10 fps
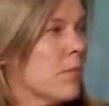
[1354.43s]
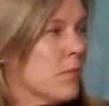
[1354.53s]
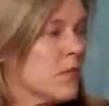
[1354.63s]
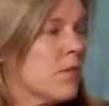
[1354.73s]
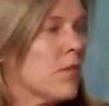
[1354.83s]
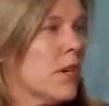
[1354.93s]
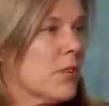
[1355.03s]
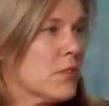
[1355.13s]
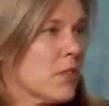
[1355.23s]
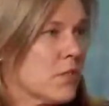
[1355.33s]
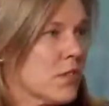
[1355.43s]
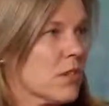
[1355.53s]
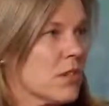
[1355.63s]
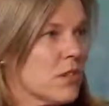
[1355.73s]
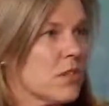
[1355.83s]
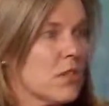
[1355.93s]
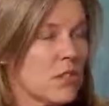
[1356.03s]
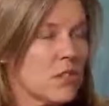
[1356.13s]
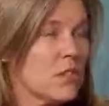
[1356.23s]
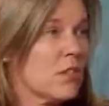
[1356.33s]
several other districts
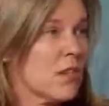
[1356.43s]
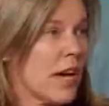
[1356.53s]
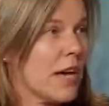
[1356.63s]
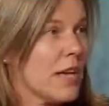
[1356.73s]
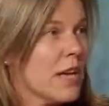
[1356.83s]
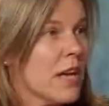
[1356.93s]
to do that.